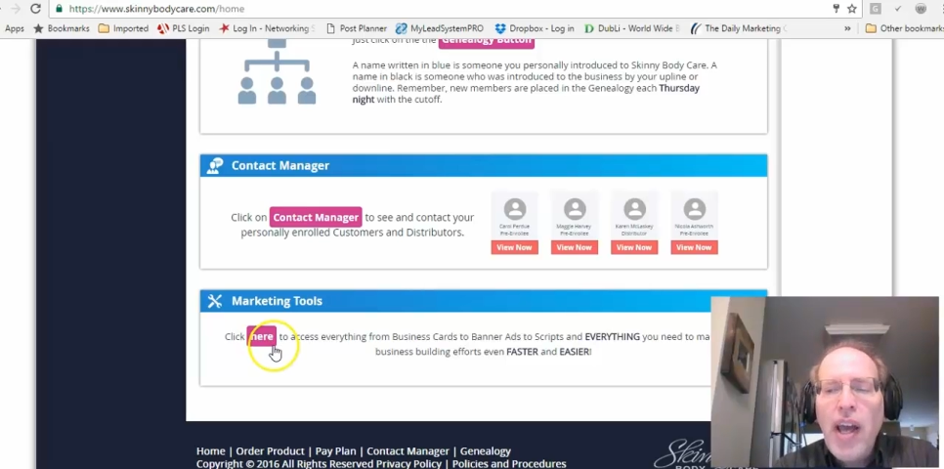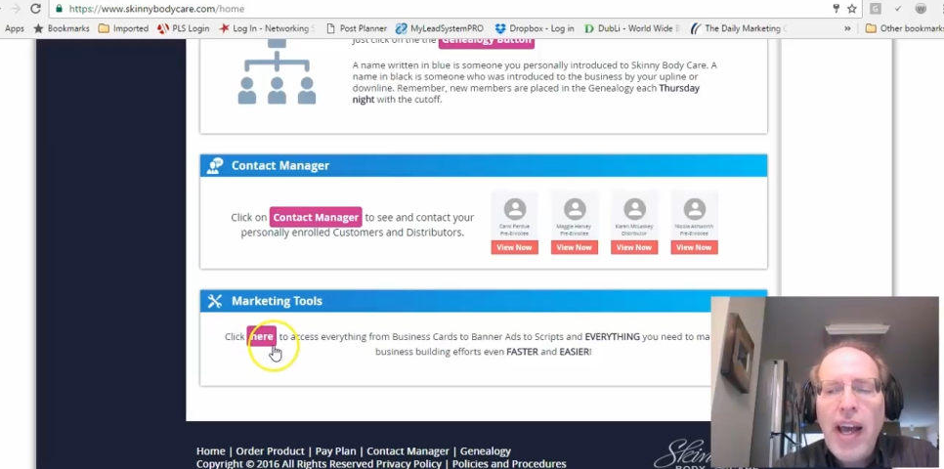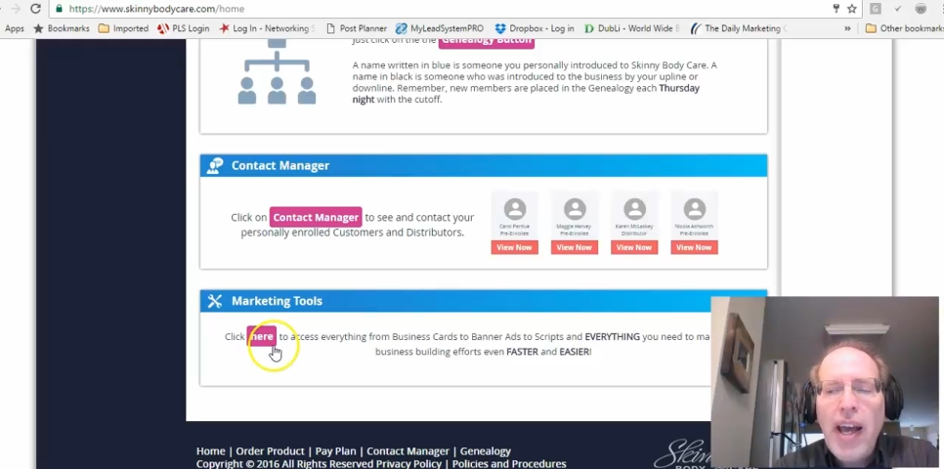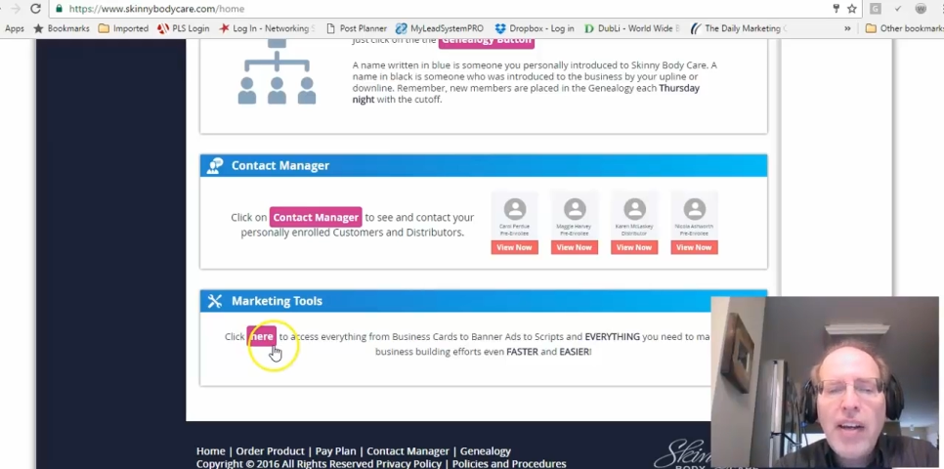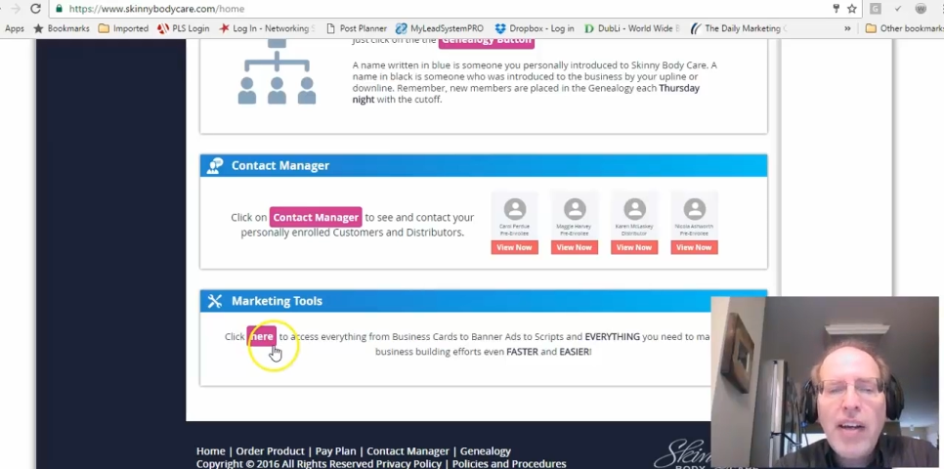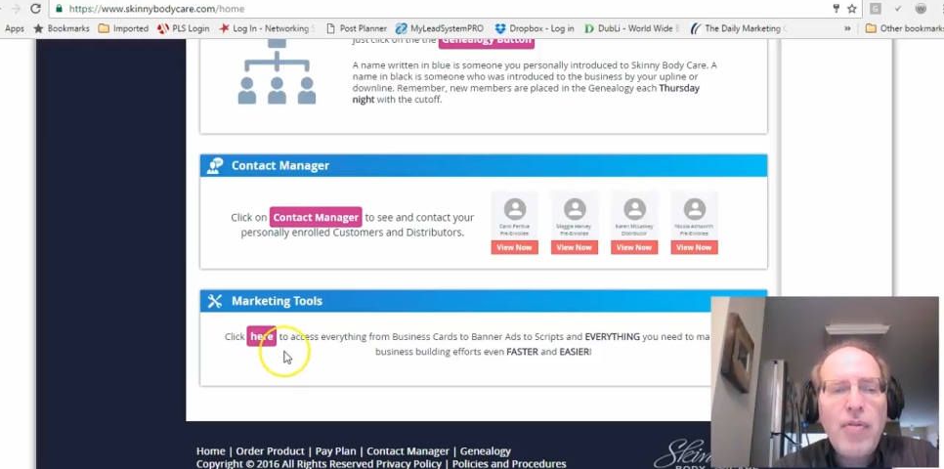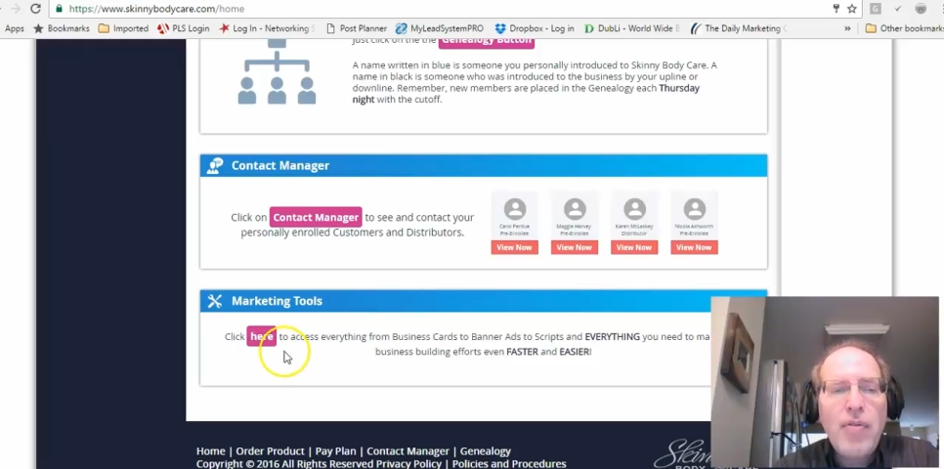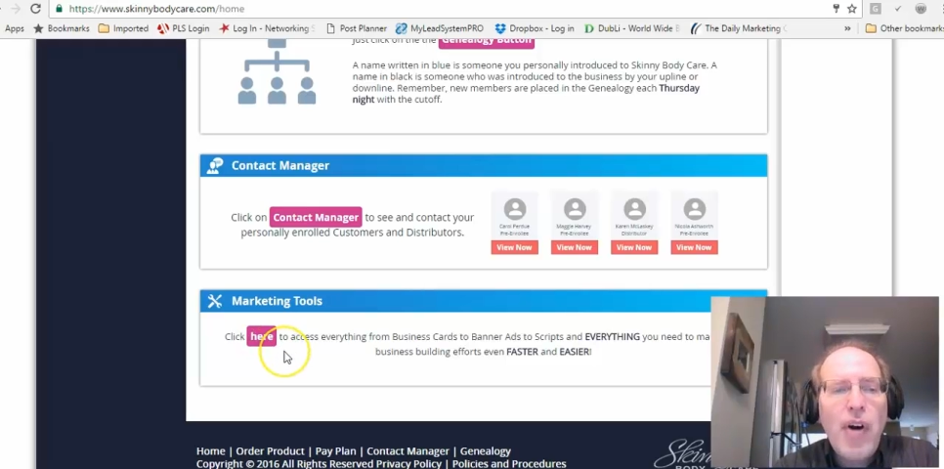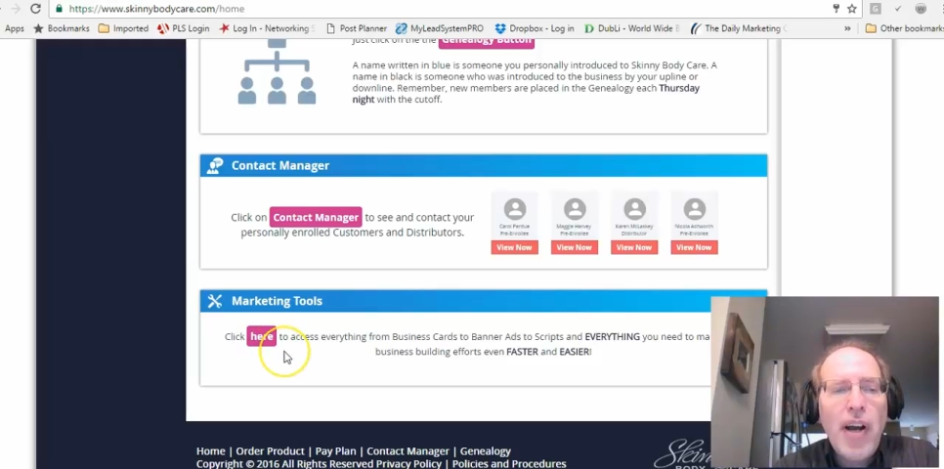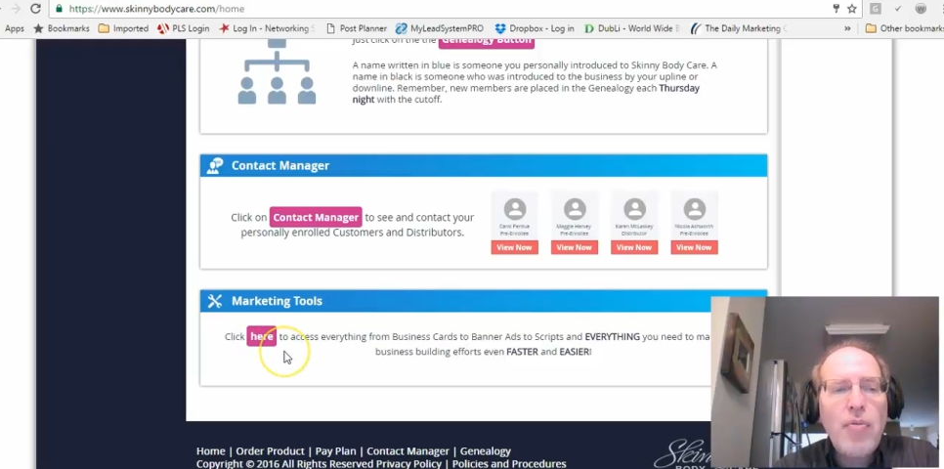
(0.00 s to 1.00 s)
and you're going to
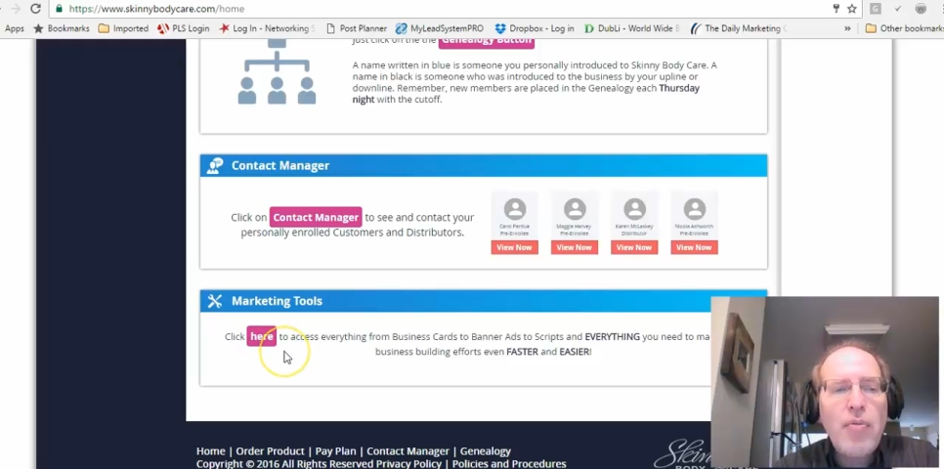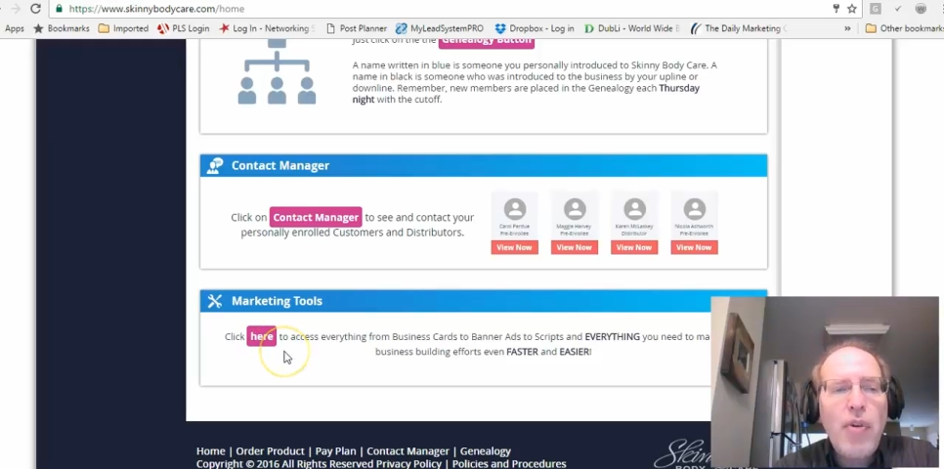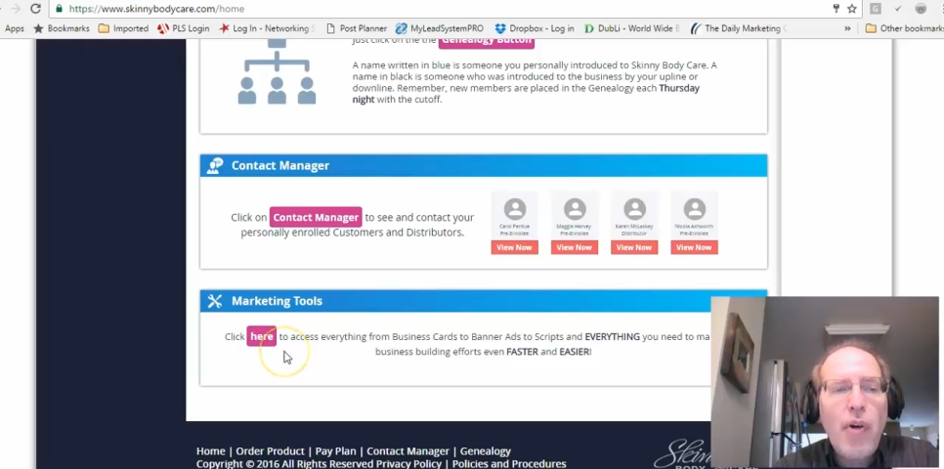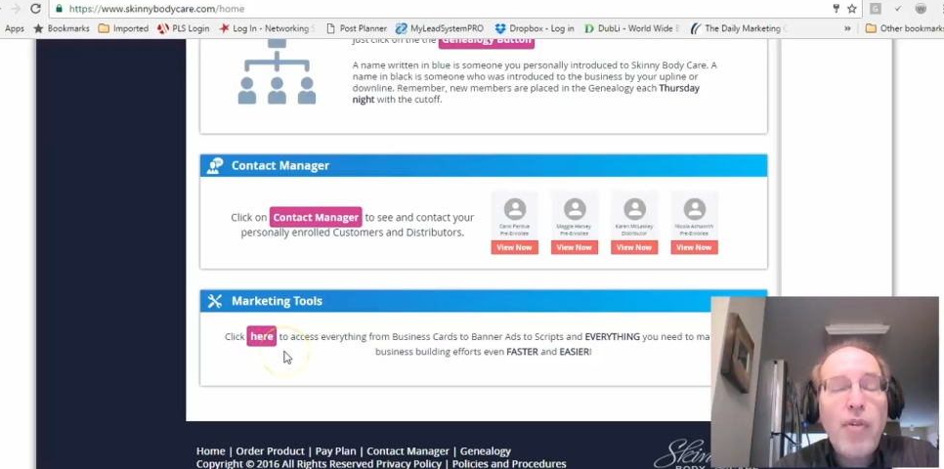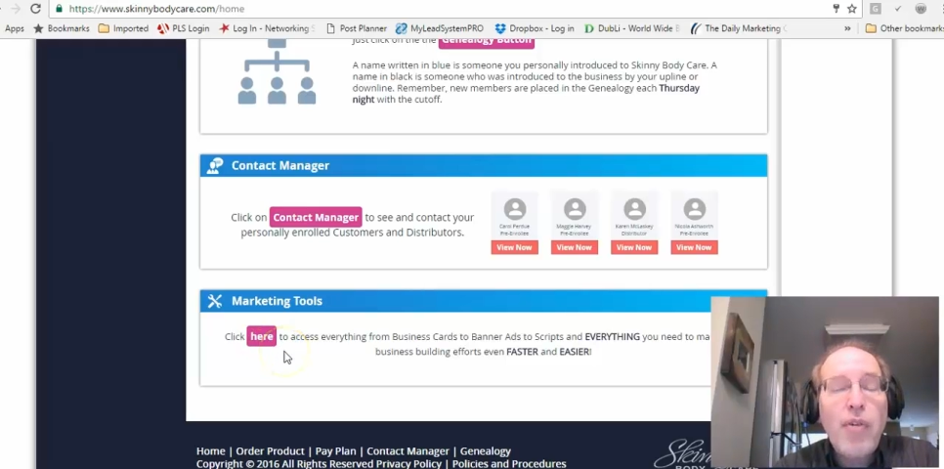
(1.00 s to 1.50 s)
find some very,